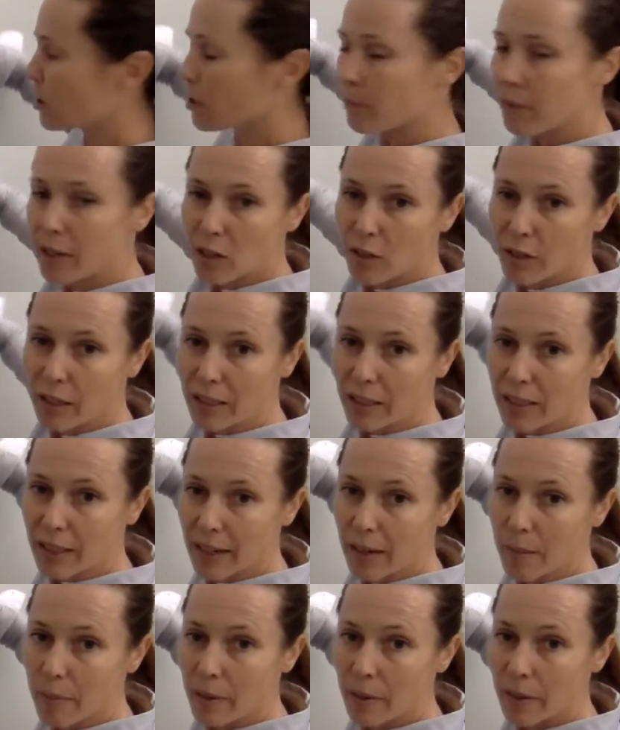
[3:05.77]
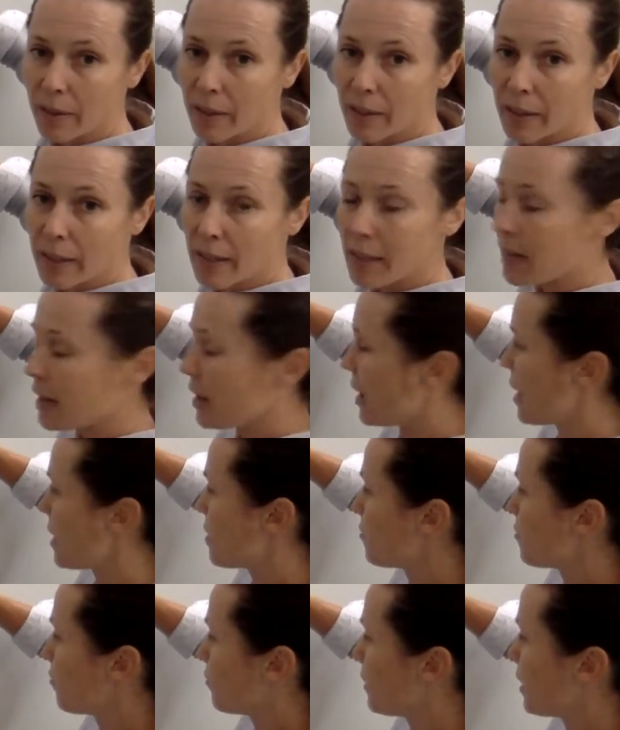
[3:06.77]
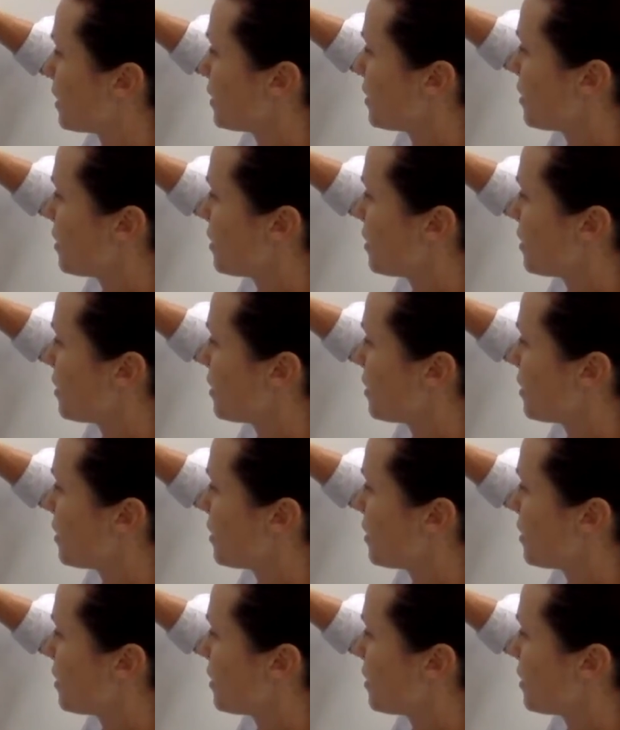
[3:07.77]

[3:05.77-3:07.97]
your measuring tape and you'll need